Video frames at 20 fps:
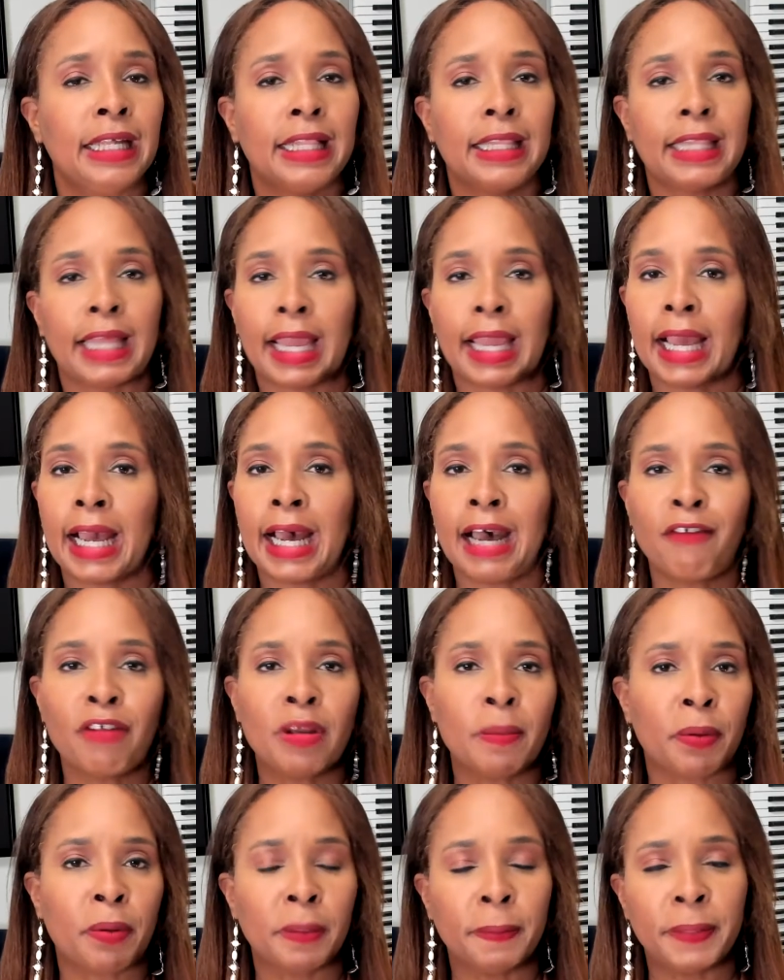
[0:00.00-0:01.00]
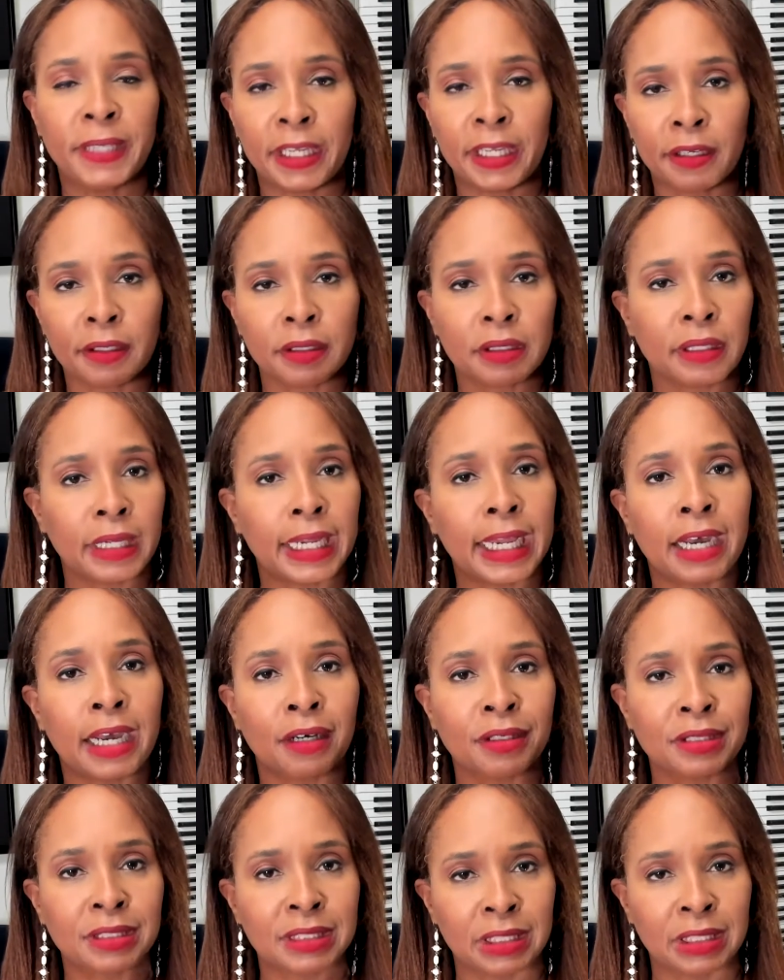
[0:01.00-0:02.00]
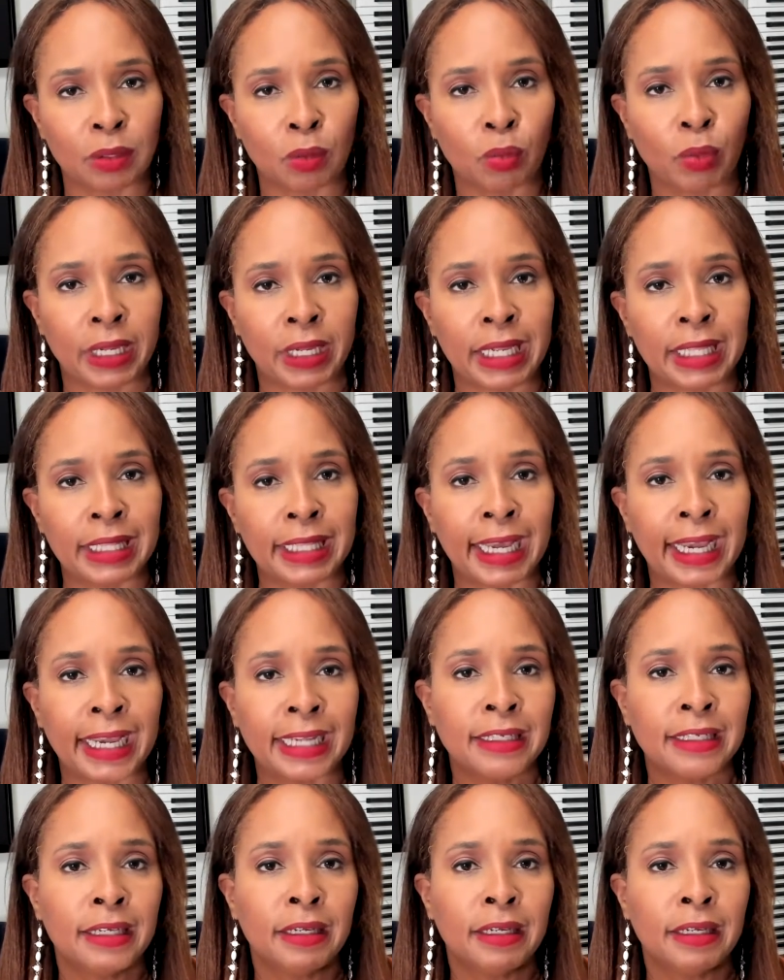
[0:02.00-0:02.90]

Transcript: They haven't prepared their house in a way that